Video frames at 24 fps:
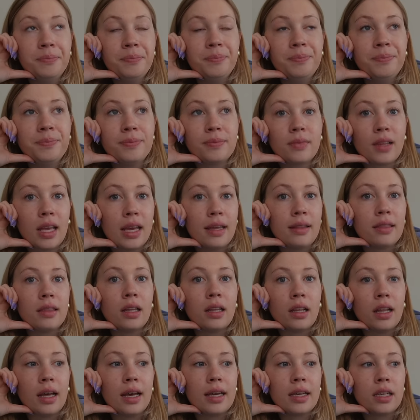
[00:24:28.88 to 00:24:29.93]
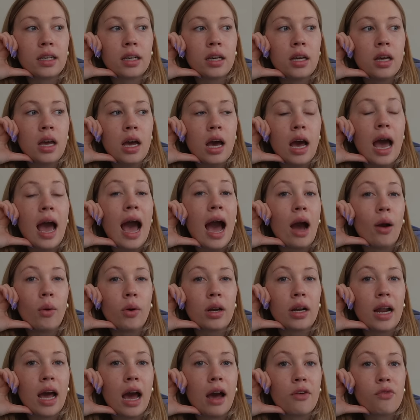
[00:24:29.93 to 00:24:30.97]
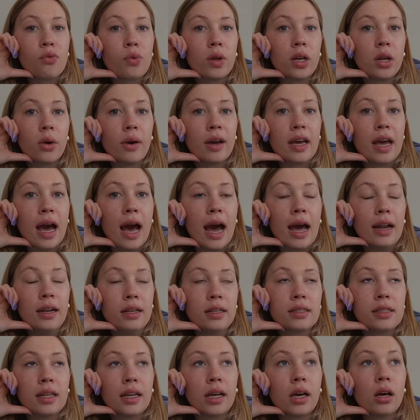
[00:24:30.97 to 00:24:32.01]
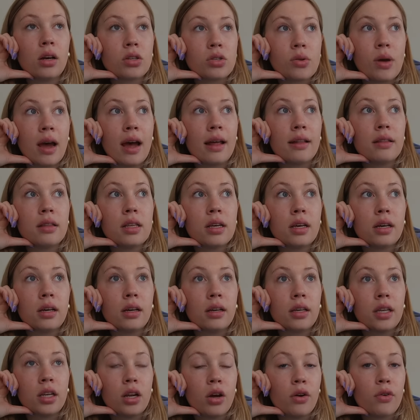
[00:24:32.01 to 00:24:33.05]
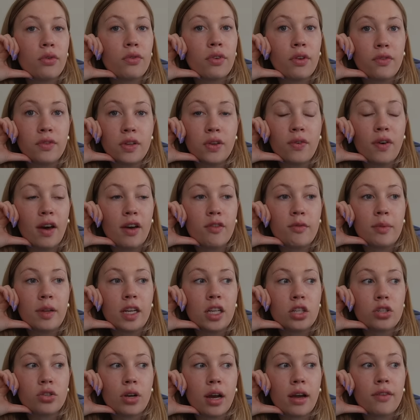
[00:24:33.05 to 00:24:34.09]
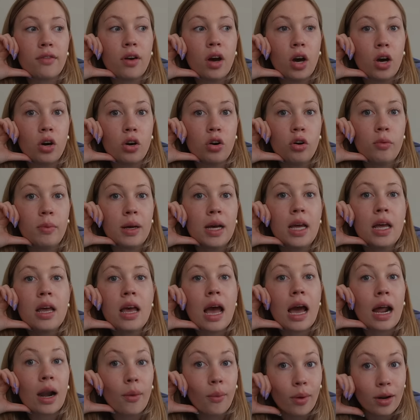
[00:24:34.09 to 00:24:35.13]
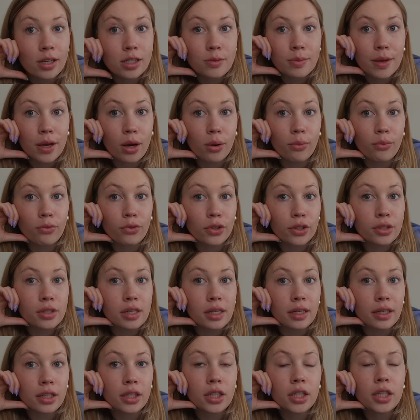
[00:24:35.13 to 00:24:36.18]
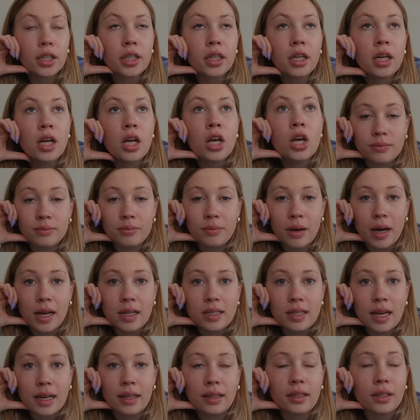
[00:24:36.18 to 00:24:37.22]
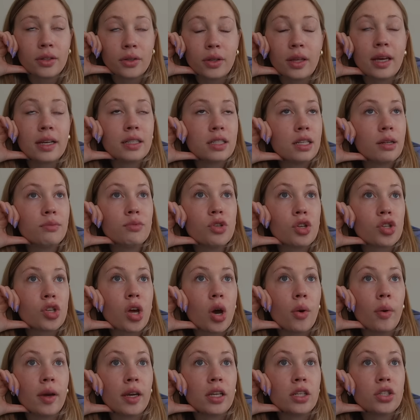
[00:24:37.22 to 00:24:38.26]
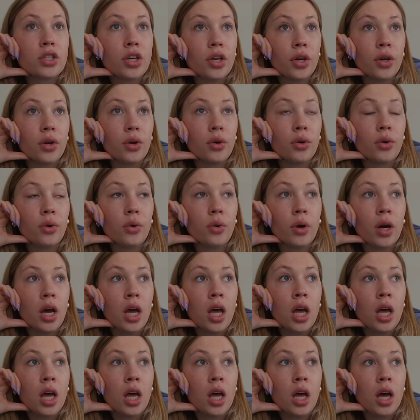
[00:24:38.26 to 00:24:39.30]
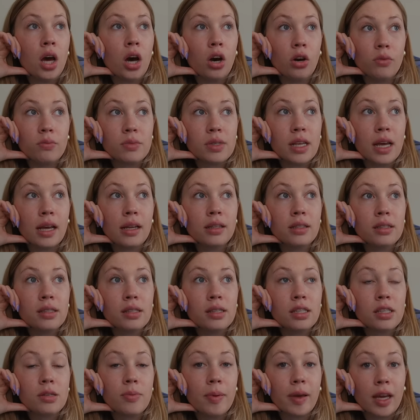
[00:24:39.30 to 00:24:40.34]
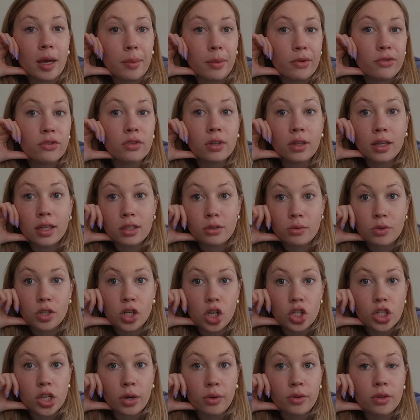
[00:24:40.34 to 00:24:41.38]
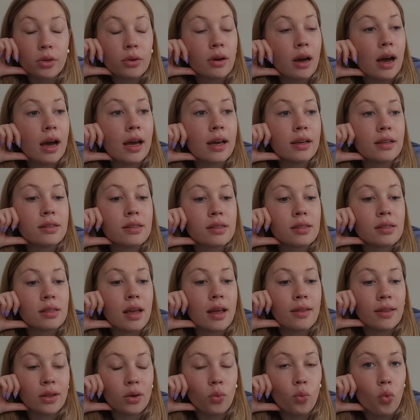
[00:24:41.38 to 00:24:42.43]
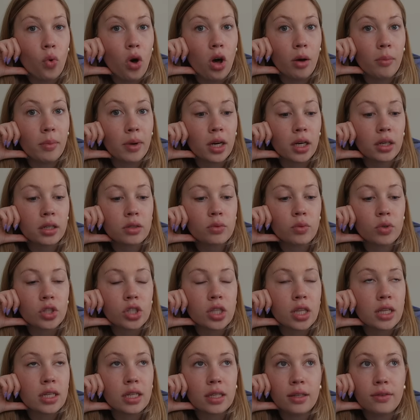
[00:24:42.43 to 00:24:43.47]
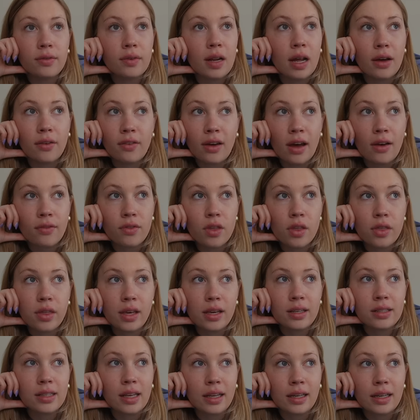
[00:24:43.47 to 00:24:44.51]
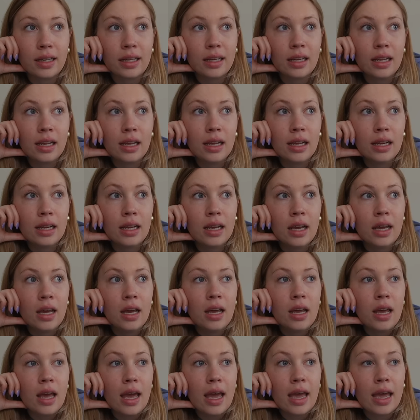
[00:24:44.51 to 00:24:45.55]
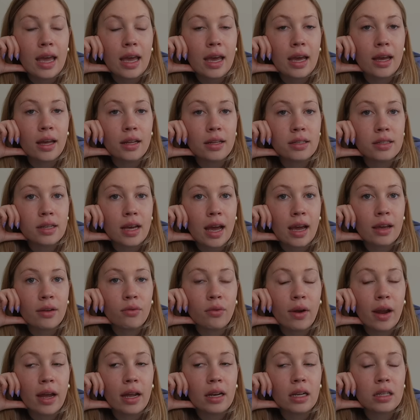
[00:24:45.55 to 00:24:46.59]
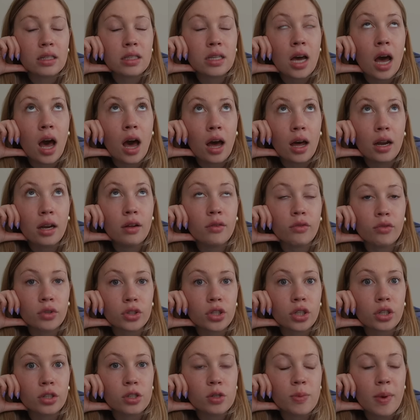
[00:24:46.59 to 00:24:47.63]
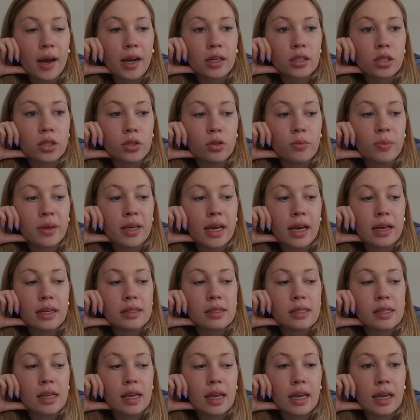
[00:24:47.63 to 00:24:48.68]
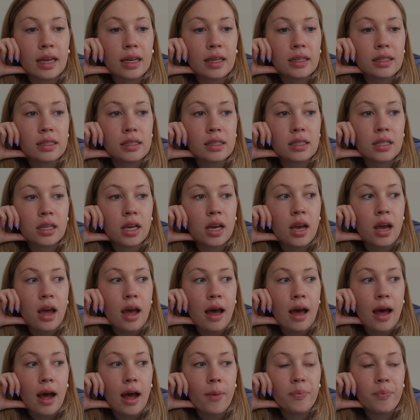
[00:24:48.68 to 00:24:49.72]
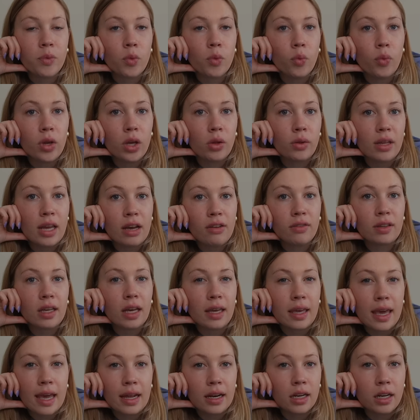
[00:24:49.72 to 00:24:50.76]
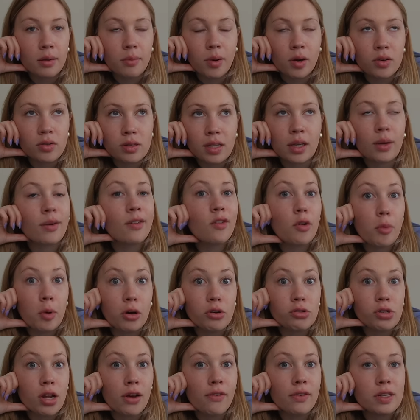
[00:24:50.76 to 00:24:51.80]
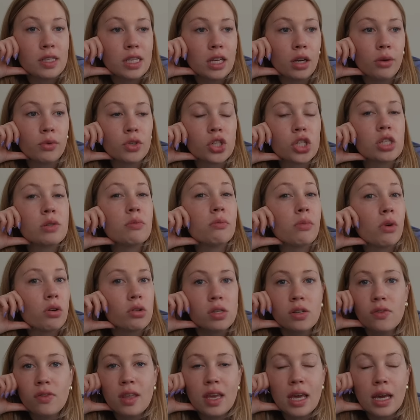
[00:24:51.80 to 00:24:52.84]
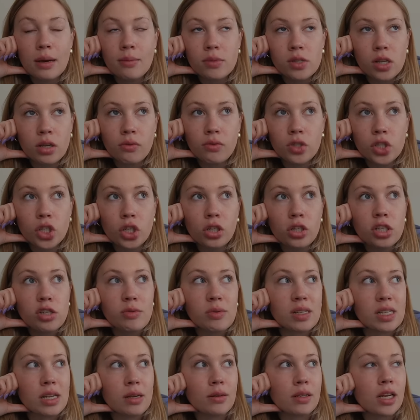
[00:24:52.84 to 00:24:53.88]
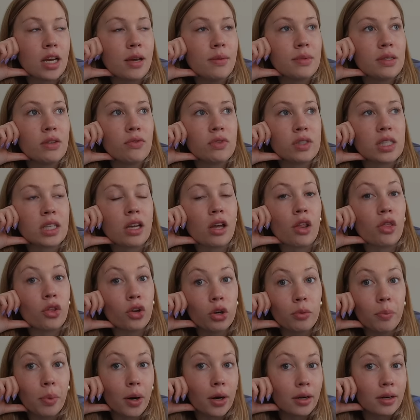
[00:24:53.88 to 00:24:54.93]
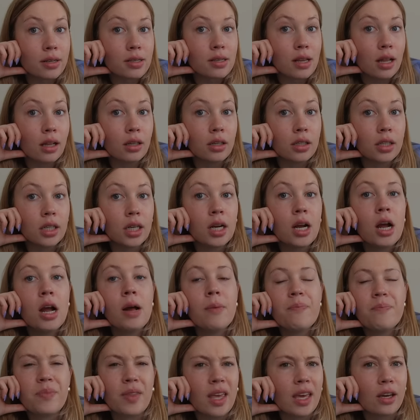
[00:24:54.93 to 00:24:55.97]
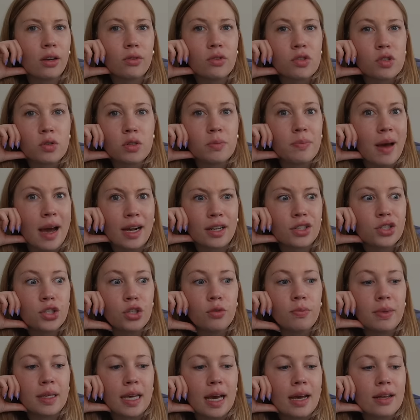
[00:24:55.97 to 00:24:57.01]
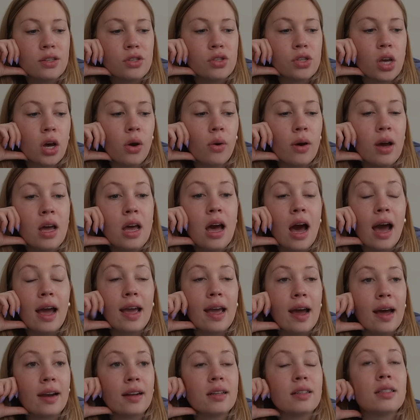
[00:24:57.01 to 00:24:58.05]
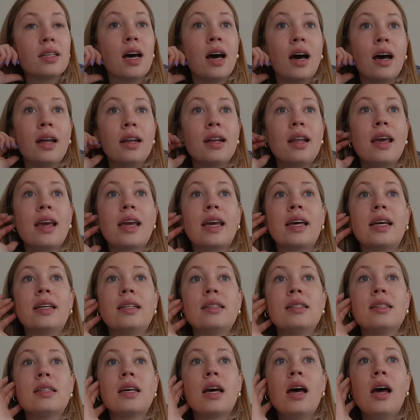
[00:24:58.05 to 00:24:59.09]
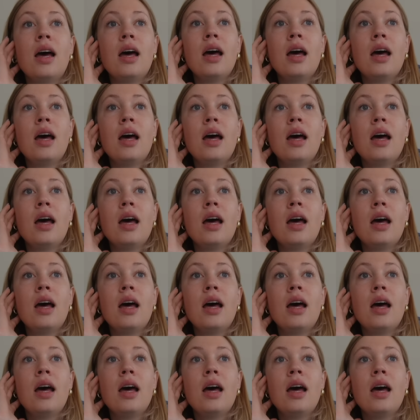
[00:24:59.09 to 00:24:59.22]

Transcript: in the like hour and a half window I had because then I also had the, you know, 55 minute drive home and I wanted to be home for dinner. But I literally ended up just going to HomeSense to pick up a few things, which I'll share with you guys, and then Walmart, which they didn't even have half the things I needed. And I ran a ton of returns back to UPS. And um, we only have like a Canada post, like we have a post office here, which is most of the Amazon returns, but sometimes if it's like a third party seller, it goes back to UPS. So I had a ton and